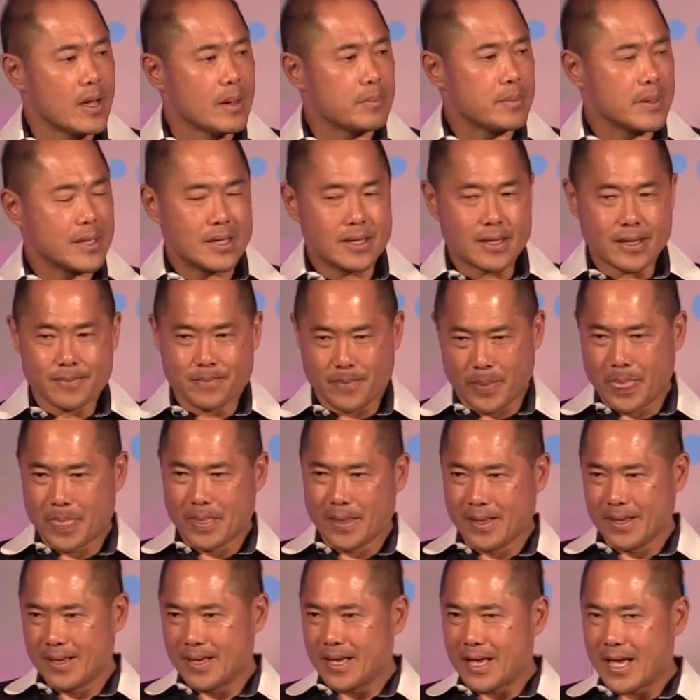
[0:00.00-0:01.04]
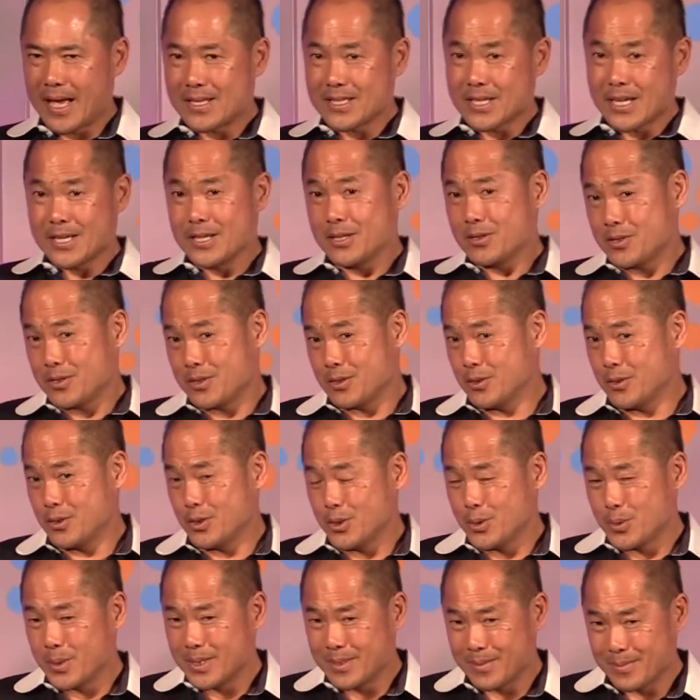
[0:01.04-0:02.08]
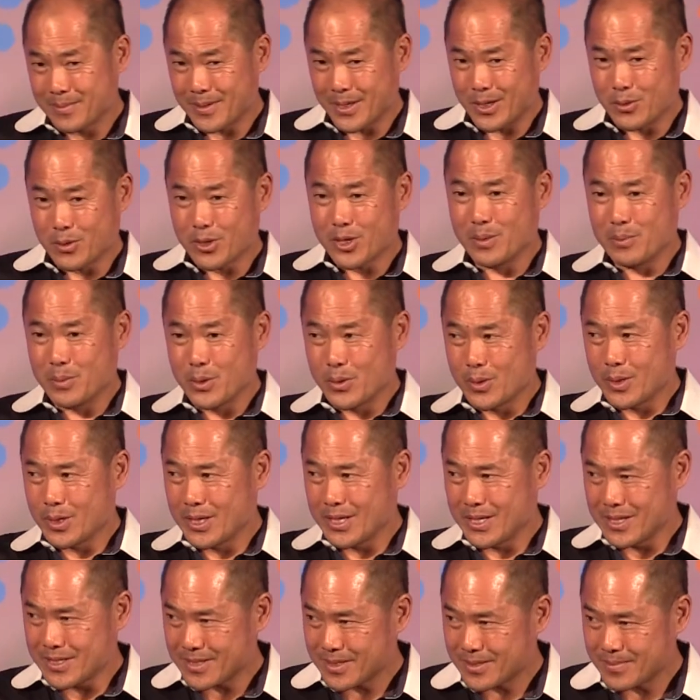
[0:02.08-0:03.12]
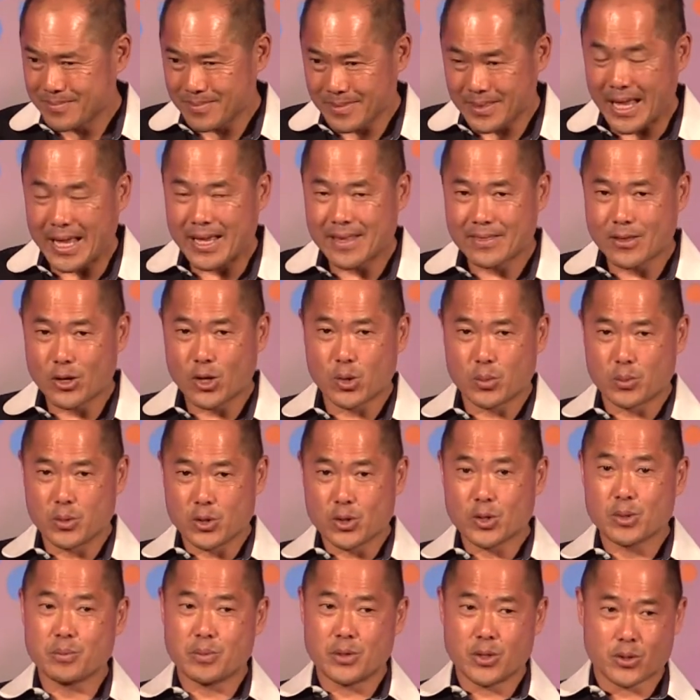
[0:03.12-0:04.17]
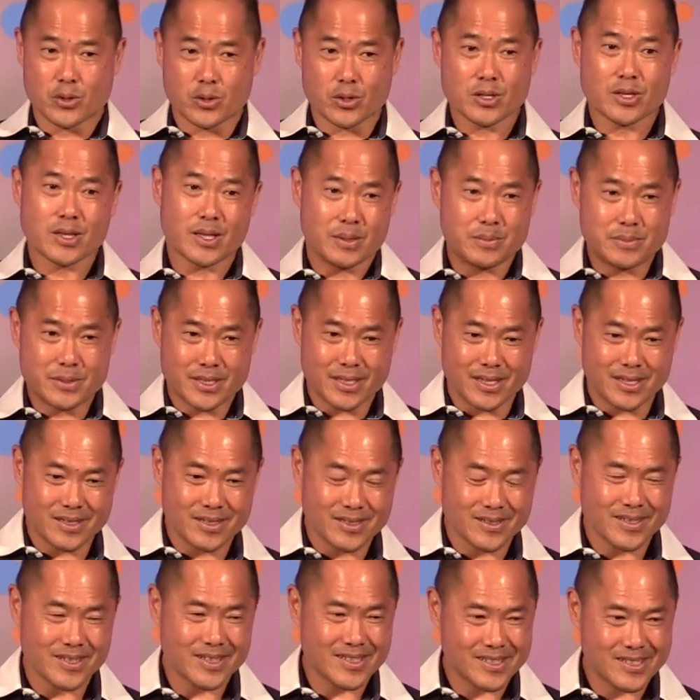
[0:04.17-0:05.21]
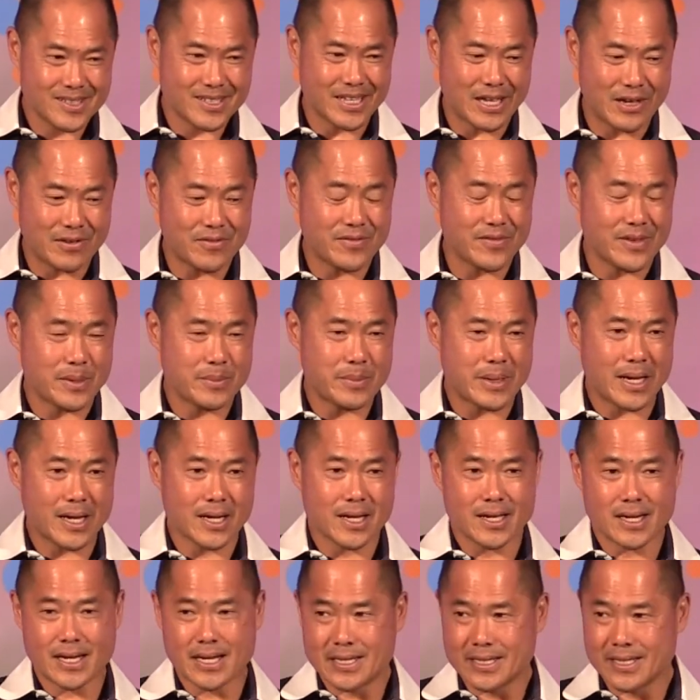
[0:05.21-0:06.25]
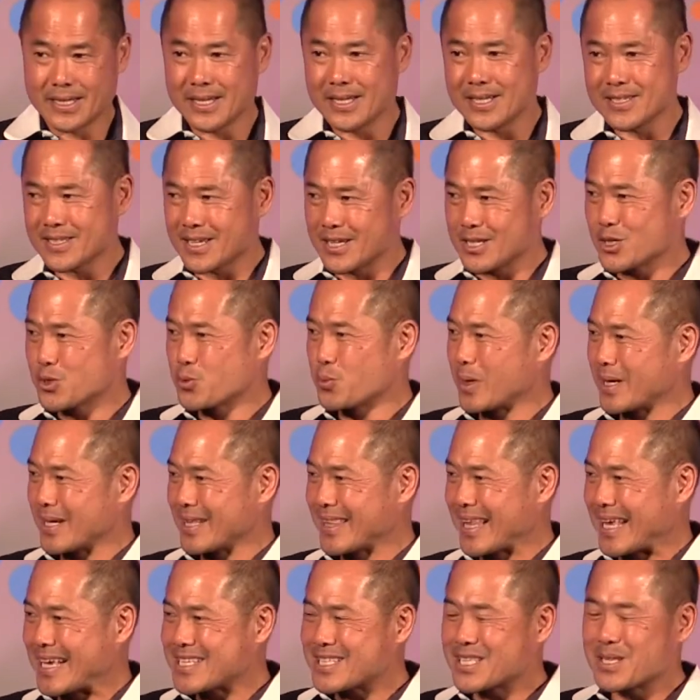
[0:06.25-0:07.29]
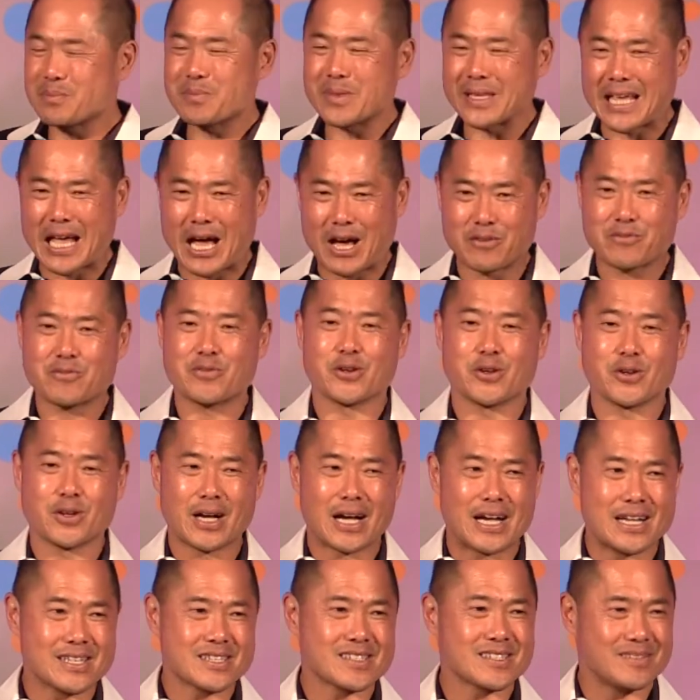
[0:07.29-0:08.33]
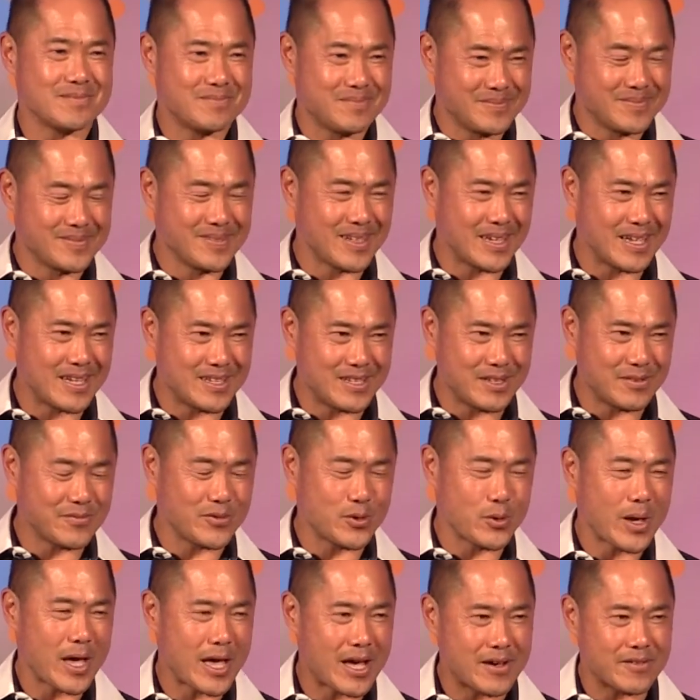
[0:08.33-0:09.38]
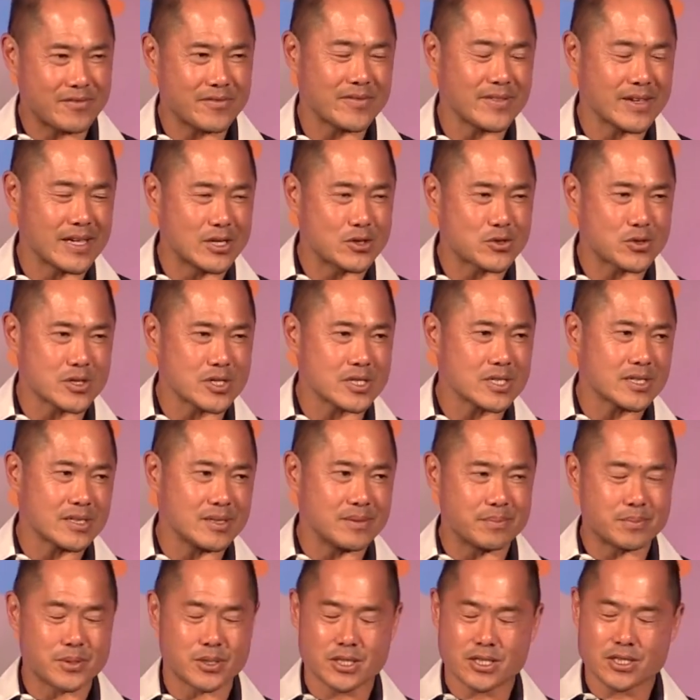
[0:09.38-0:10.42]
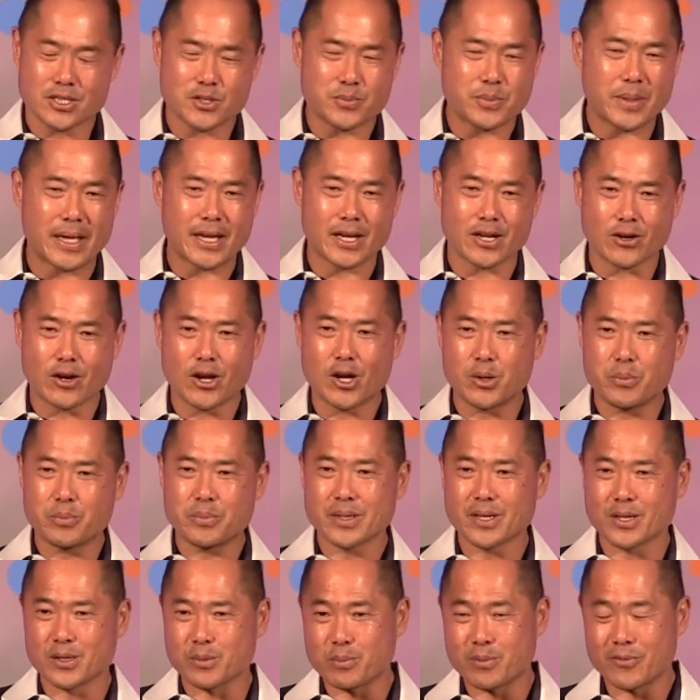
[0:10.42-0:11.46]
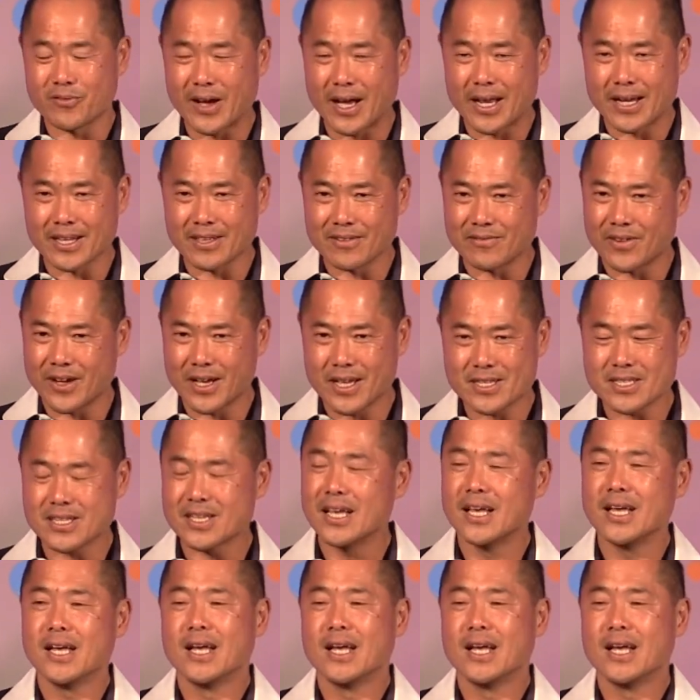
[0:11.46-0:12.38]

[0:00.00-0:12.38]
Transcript: But as I used to do in communities like the Homebrew Computer Club to get feedback on ideas, I just want to lay something out for you guys, and if you have interest in participating or helping or providing advice.